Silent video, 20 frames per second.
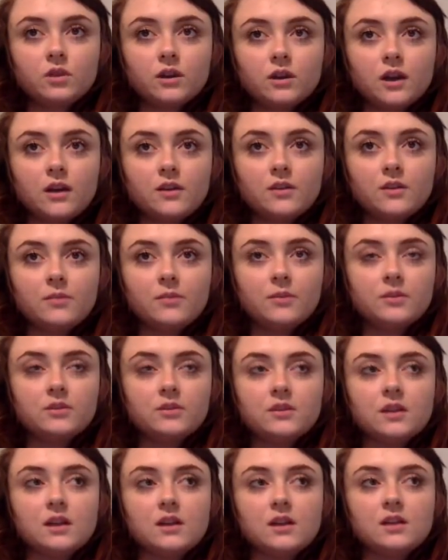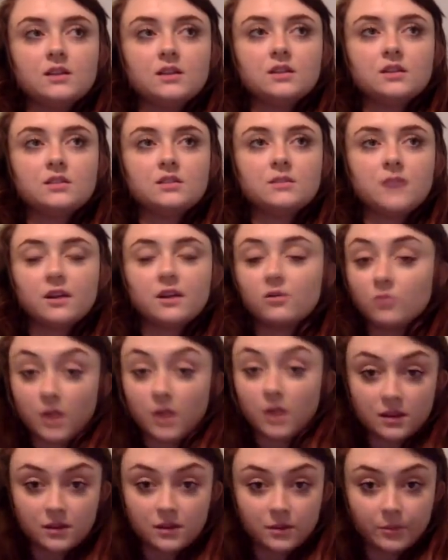other personalities, doesn't matter
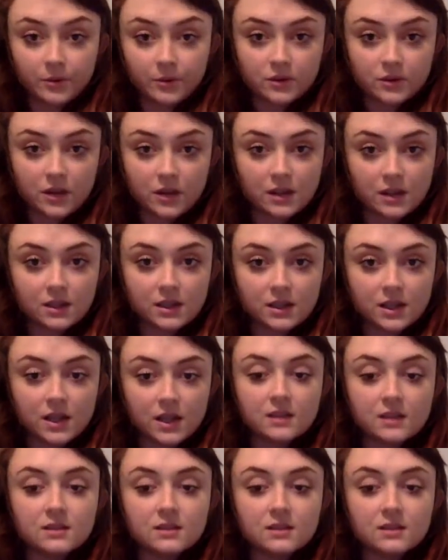what the personality